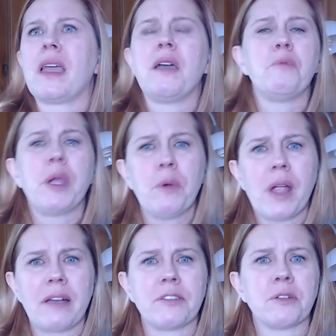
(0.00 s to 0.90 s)
and we were
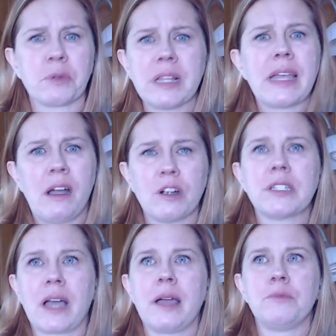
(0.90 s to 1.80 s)
having a really hard
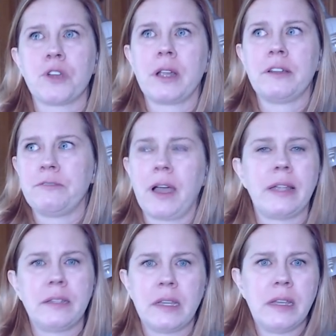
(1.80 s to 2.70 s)
time trying to
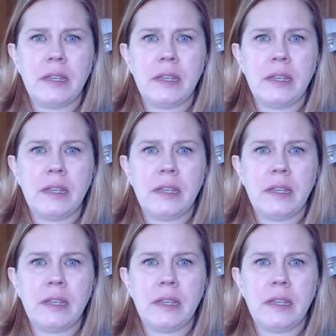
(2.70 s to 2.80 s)
find